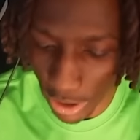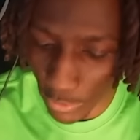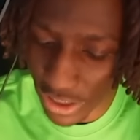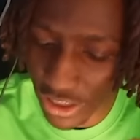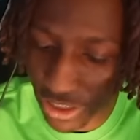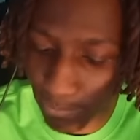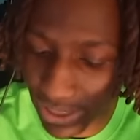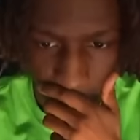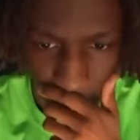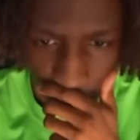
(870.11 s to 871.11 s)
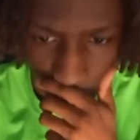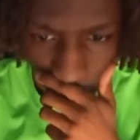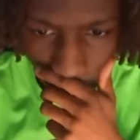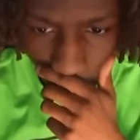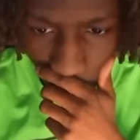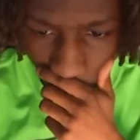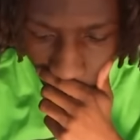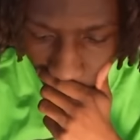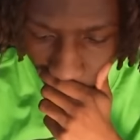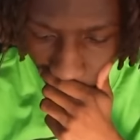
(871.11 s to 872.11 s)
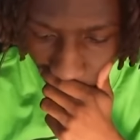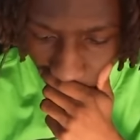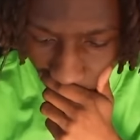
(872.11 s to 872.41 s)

And it just turn sour.